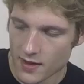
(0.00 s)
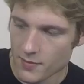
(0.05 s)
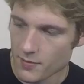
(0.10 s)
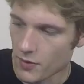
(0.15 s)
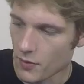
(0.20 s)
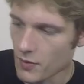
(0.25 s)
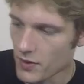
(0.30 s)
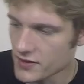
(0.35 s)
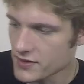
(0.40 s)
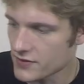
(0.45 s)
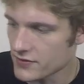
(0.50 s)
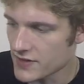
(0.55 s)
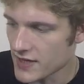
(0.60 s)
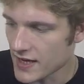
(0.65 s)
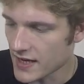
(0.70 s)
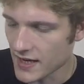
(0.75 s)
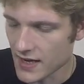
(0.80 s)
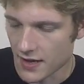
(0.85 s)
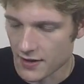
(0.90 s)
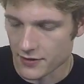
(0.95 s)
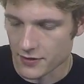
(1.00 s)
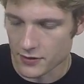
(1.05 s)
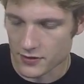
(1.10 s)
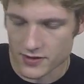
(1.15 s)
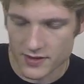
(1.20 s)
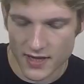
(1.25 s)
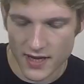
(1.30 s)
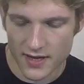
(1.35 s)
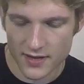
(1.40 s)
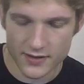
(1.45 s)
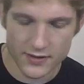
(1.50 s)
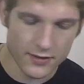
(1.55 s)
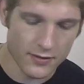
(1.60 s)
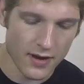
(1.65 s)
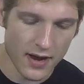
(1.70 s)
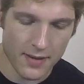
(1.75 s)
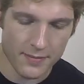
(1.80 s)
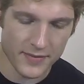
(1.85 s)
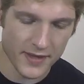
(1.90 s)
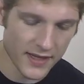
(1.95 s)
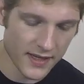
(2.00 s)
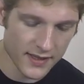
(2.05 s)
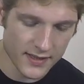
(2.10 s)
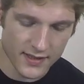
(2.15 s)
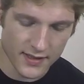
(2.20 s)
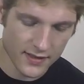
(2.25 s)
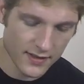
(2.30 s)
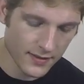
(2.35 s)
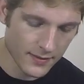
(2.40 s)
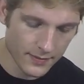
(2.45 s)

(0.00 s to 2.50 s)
But once you've taken out those tiles, grab these